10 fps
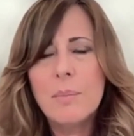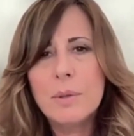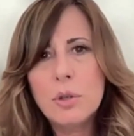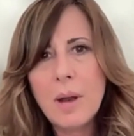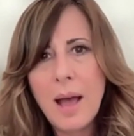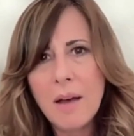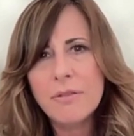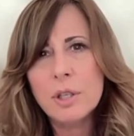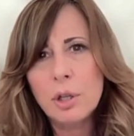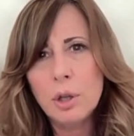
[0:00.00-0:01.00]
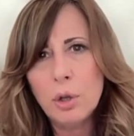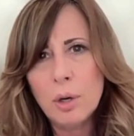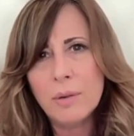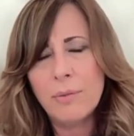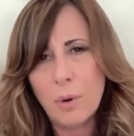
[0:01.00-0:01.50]
but you have to
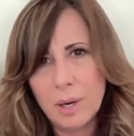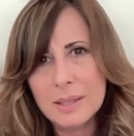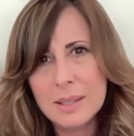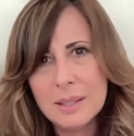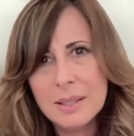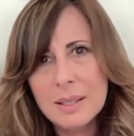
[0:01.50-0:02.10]
look for it.